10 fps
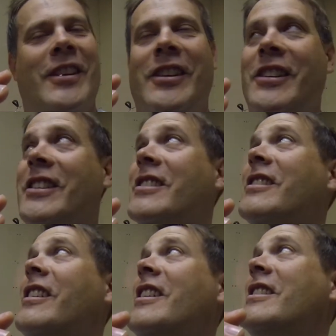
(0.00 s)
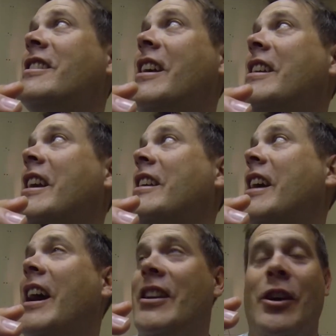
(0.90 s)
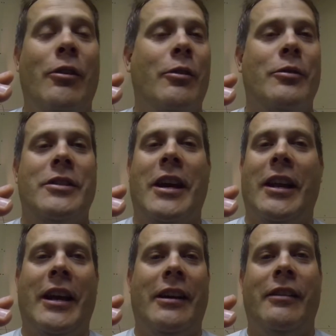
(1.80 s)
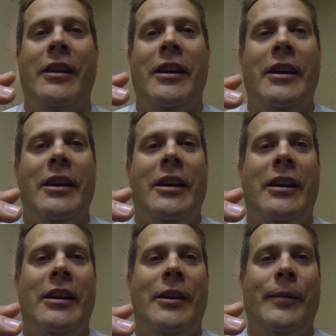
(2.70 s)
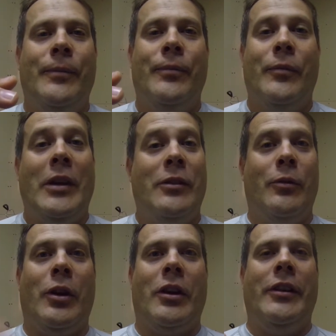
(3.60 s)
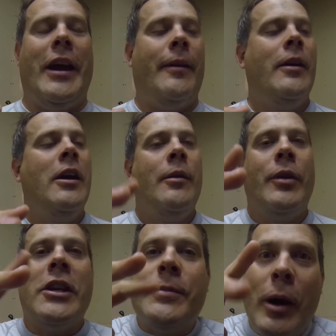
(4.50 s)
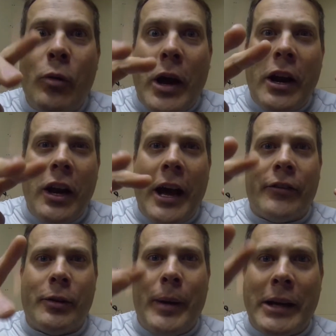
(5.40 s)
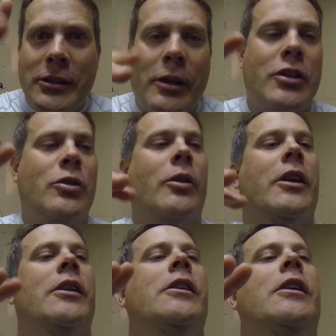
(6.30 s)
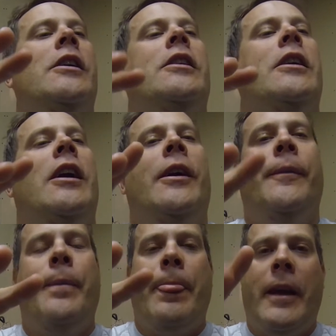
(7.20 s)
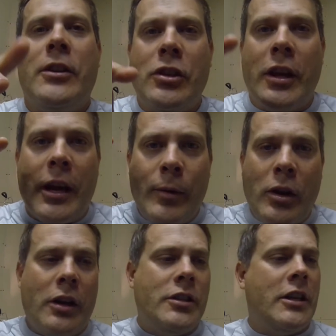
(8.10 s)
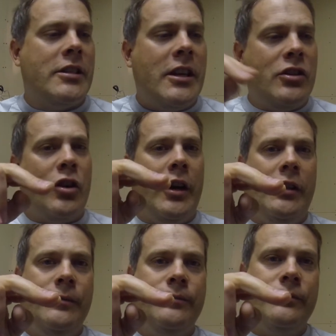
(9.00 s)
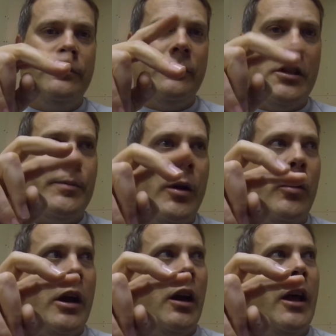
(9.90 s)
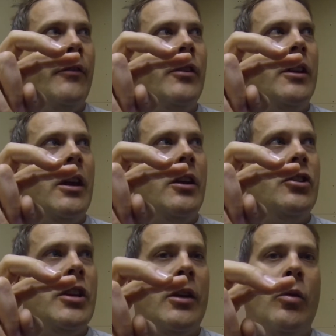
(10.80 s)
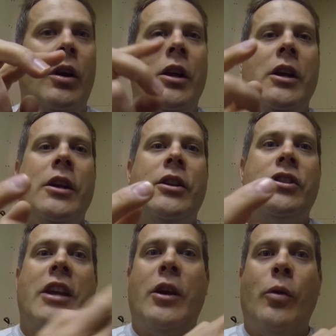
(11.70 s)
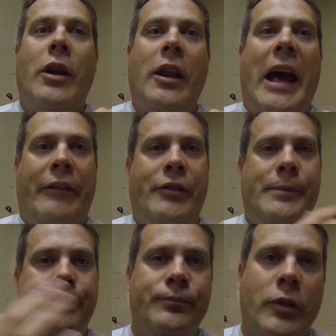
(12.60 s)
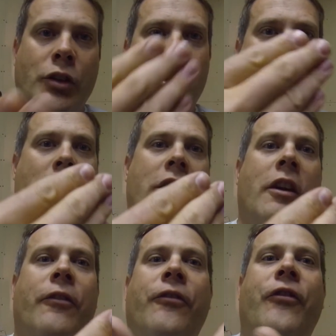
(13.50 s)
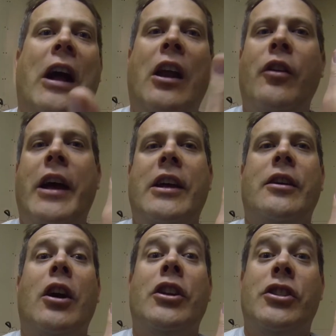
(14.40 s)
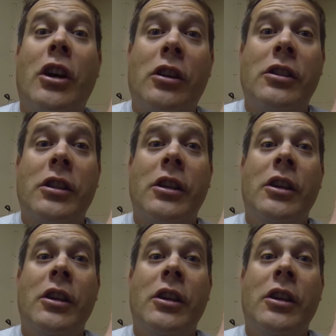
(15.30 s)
Goodness gracious, I did not know it was that loud. I have to work on that. But they smell right or left. Back to our story. And so they come across that scent trail. They smell right or left, and they understand, well, the snake went left. They'll turn and they'll follow that adult